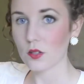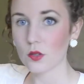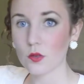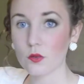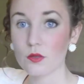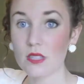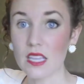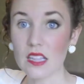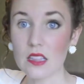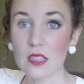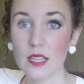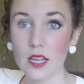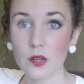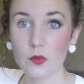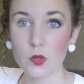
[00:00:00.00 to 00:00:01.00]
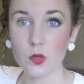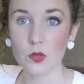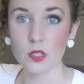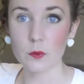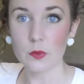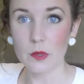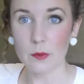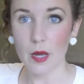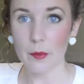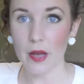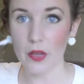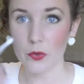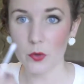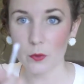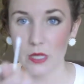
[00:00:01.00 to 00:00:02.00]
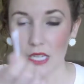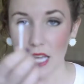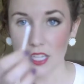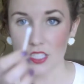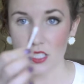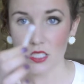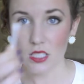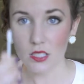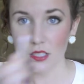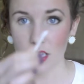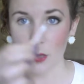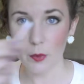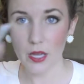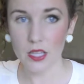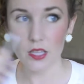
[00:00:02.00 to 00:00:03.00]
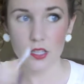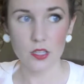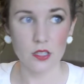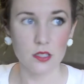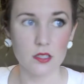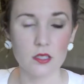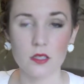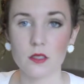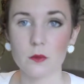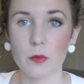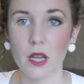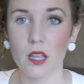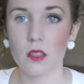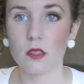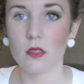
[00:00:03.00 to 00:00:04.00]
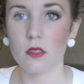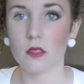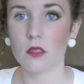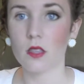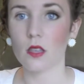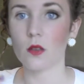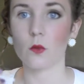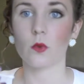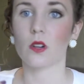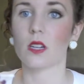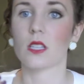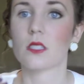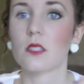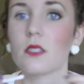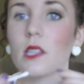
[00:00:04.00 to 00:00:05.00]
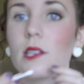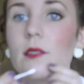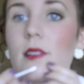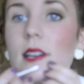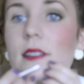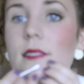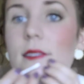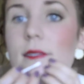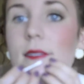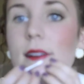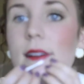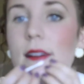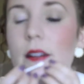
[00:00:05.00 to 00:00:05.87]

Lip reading: use a lot of Q-tips in my bathroom, and not just to clean up my ears, despite the warnings that tell you not to,